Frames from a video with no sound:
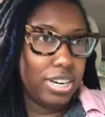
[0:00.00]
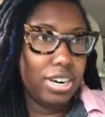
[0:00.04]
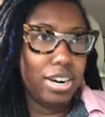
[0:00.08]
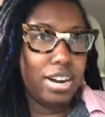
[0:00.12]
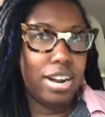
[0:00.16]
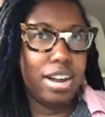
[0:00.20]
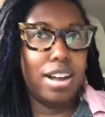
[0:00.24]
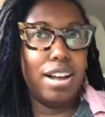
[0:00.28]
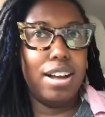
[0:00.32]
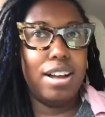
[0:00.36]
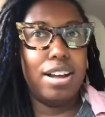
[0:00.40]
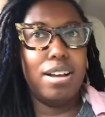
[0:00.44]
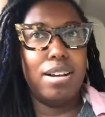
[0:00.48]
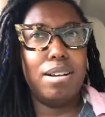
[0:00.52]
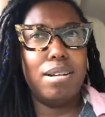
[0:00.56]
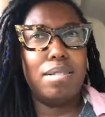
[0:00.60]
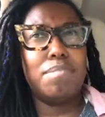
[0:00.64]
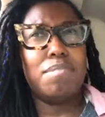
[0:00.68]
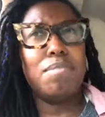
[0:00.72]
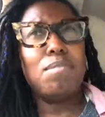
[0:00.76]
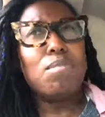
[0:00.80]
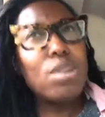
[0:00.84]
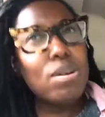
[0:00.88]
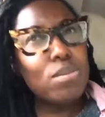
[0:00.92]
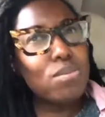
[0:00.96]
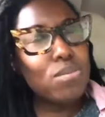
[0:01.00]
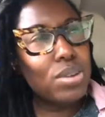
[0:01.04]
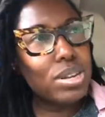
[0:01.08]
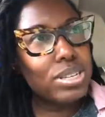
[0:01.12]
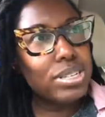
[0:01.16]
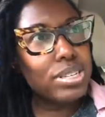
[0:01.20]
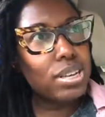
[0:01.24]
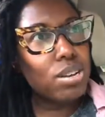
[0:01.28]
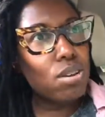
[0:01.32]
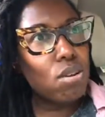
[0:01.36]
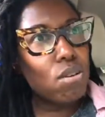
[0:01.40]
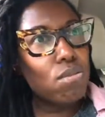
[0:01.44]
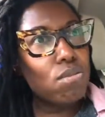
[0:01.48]
What was
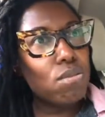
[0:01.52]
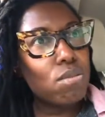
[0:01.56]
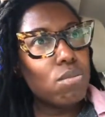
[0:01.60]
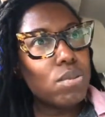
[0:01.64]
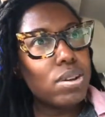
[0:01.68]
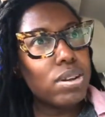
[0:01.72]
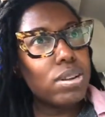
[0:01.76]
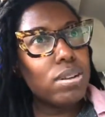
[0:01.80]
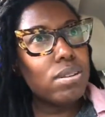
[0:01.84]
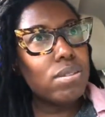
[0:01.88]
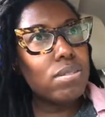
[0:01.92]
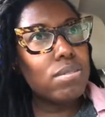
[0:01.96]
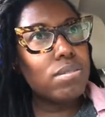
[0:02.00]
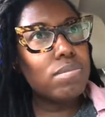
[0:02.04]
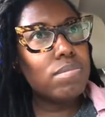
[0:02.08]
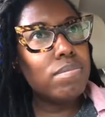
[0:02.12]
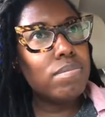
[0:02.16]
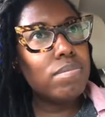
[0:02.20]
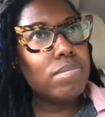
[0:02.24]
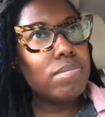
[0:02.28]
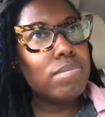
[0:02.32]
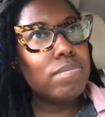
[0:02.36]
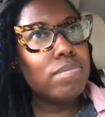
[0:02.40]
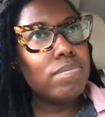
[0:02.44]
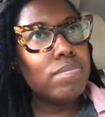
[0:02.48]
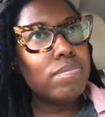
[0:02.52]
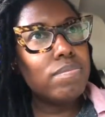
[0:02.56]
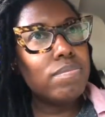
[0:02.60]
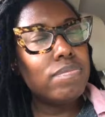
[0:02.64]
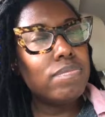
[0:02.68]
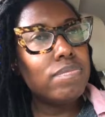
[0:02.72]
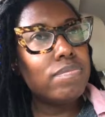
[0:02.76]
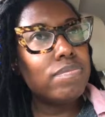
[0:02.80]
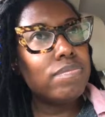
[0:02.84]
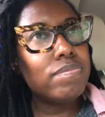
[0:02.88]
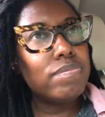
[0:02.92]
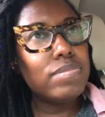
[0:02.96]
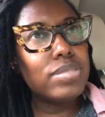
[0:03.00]
it?
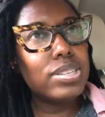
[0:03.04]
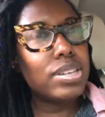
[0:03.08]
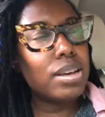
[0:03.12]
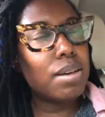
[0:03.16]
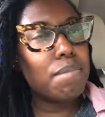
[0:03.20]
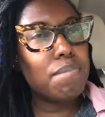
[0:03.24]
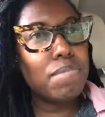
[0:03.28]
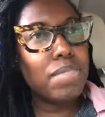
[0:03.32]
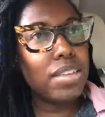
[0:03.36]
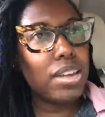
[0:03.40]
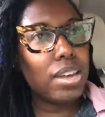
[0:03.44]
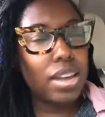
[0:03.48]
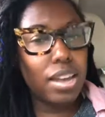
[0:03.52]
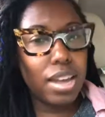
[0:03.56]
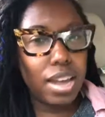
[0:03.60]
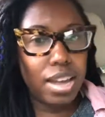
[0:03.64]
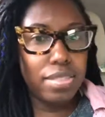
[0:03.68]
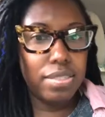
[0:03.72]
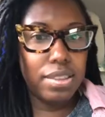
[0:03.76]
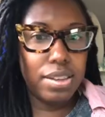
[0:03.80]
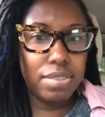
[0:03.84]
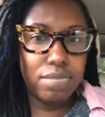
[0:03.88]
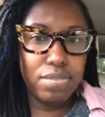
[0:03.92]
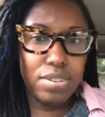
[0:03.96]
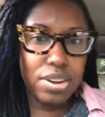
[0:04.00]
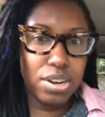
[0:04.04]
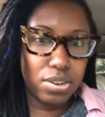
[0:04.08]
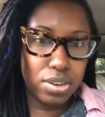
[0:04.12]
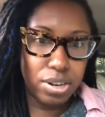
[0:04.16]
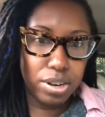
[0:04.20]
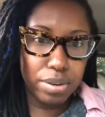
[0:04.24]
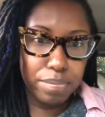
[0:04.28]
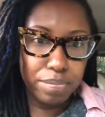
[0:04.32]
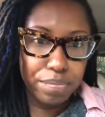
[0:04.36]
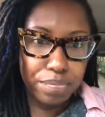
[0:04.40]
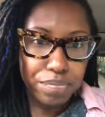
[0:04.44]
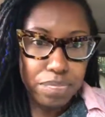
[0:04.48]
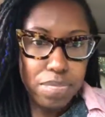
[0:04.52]
Overwhelm something and then failure.
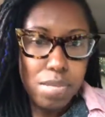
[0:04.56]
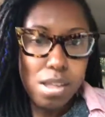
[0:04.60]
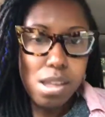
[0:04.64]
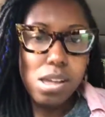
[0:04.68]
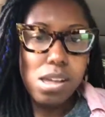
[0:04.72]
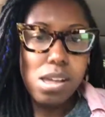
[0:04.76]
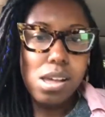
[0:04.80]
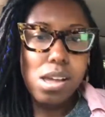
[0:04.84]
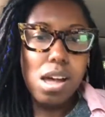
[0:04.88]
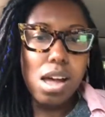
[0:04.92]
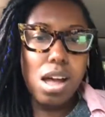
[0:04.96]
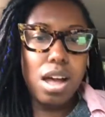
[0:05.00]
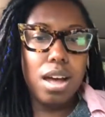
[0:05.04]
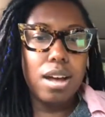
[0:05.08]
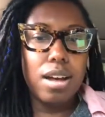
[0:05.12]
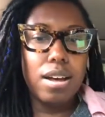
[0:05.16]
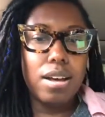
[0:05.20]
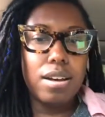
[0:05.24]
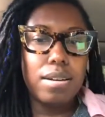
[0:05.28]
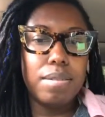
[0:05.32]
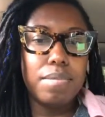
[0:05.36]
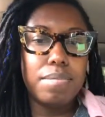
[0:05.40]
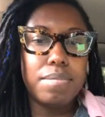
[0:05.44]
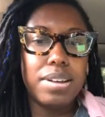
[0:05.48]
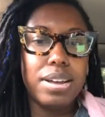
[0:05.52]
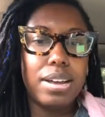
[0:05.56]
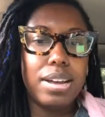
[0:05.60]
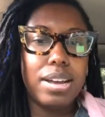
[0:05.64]
And